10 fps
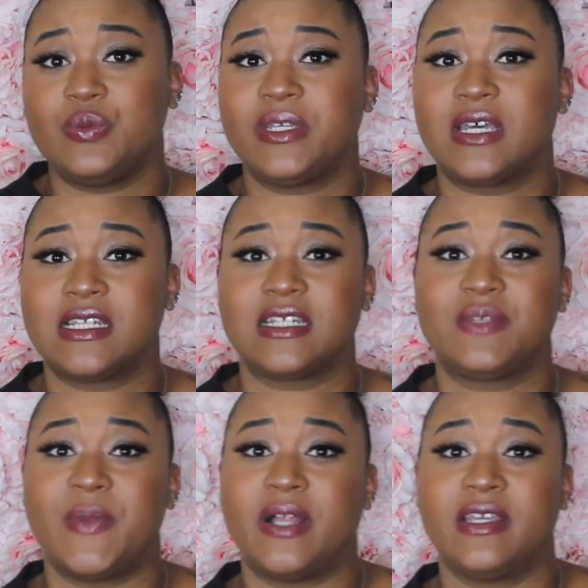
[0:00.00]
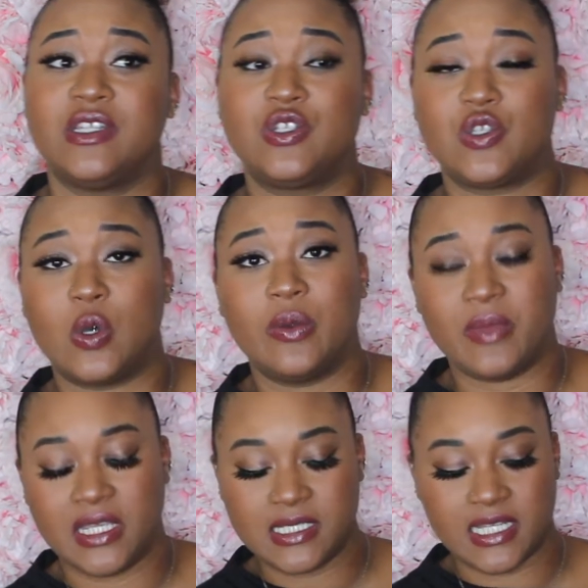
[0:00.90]
because the smell is so
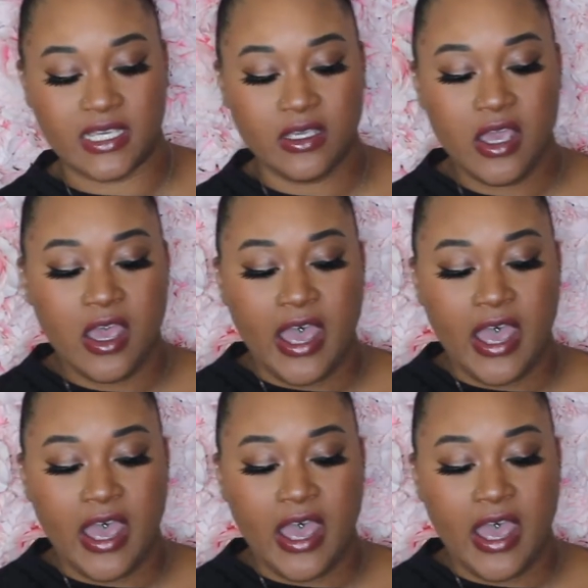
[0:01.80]
amazing,